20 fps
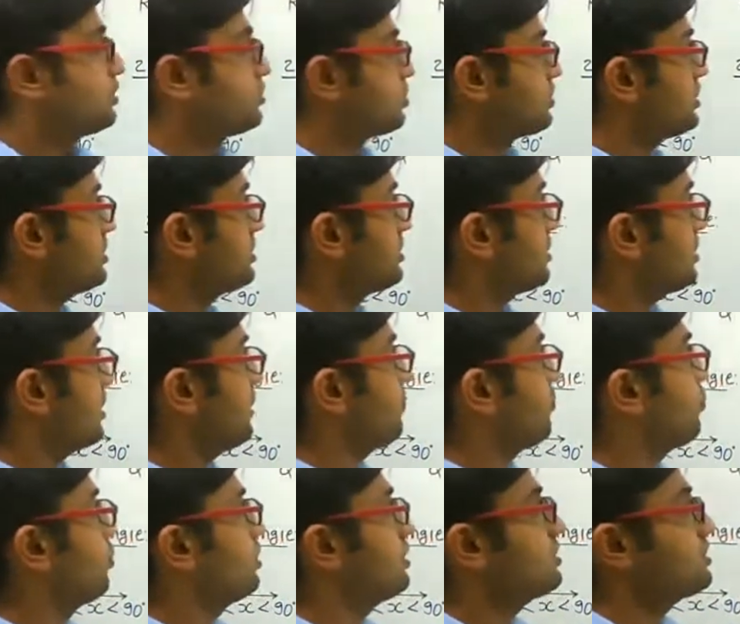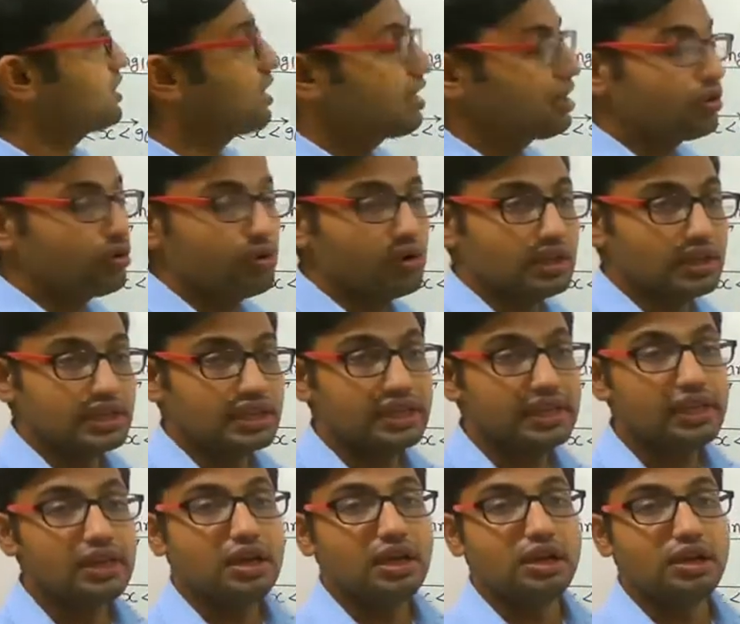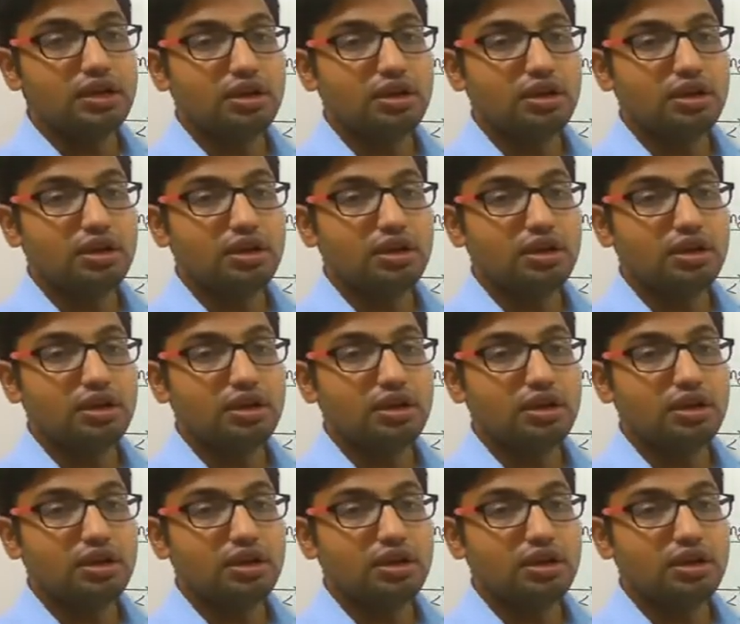So these 3 points are called the